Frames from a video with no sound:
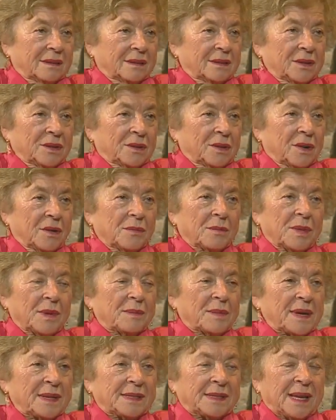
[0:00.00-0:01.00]
you know, by
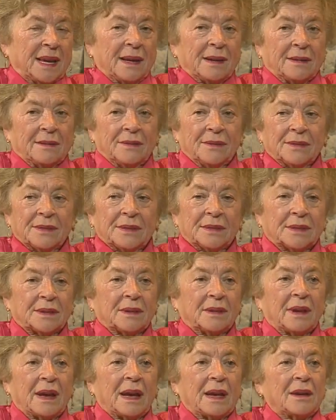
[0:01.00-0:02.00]
myself,
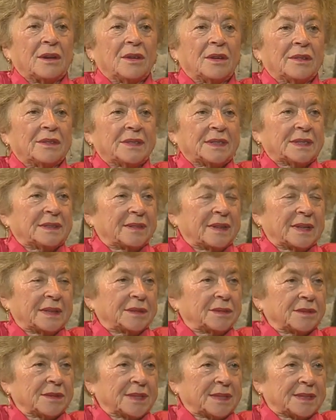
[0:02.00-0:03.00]
so I always went
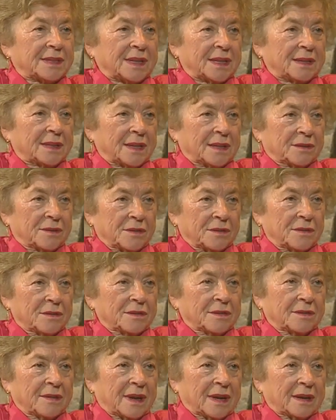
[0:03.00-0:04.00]
to the city, to
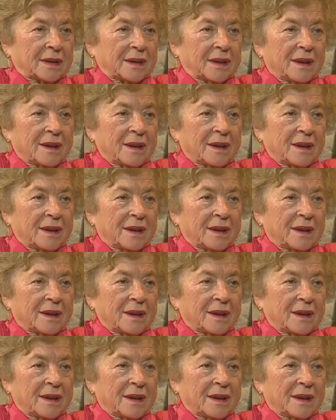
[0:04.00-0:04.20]
Ungvar,